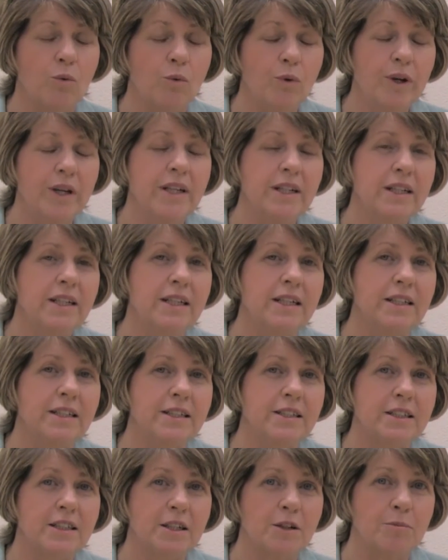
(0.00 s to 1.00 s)
We
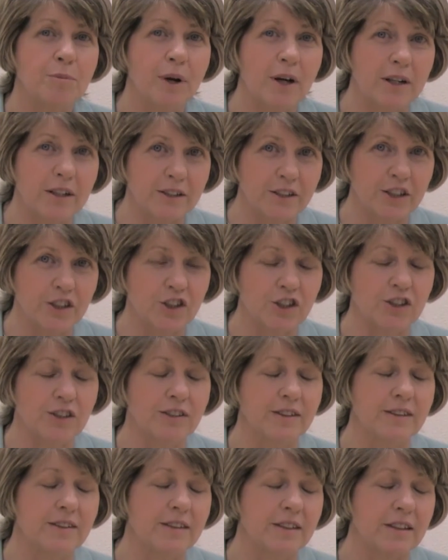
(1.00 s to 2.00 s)
need
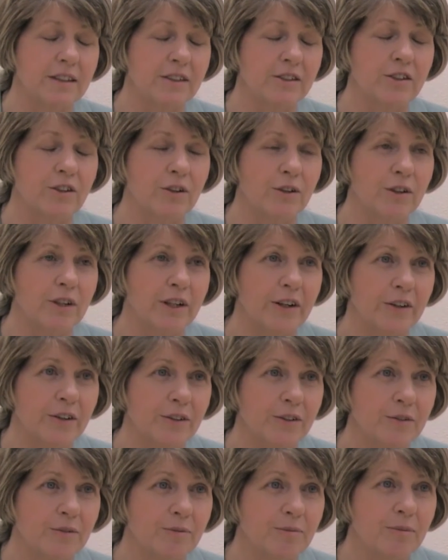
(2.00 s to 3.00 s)
politicians in Dáil
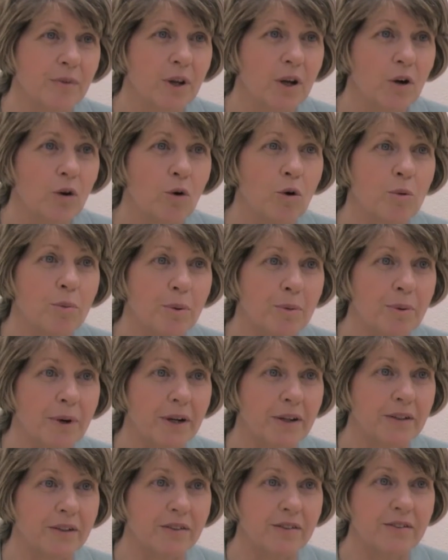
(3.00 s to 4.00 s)
Éireann who are
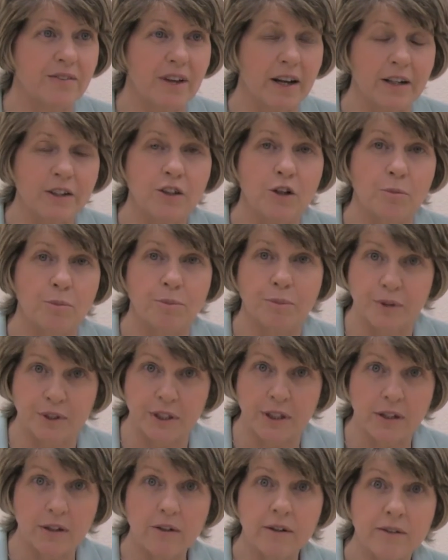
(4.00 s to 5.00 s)
prepared to stand up,
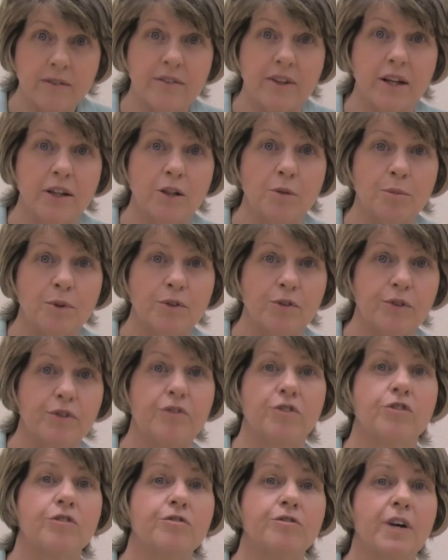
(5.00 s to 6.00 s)
particularly to stand up on
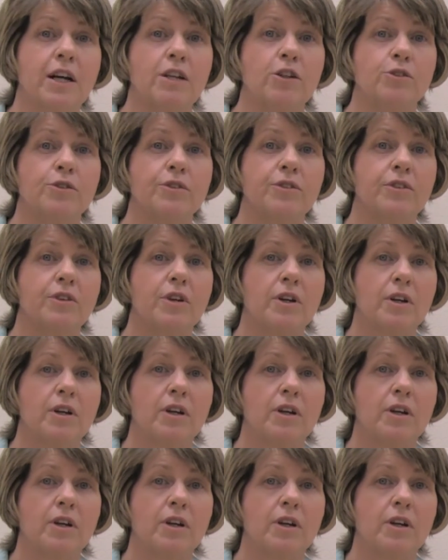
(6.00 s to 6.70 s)
Christian values,